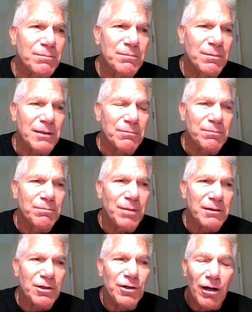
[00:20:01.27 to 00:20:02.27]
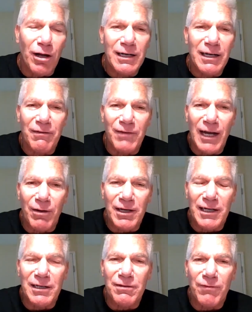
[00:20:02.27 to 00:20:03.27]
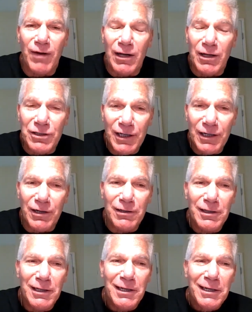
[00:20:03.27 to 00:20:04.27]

by good luck, I get to volunteer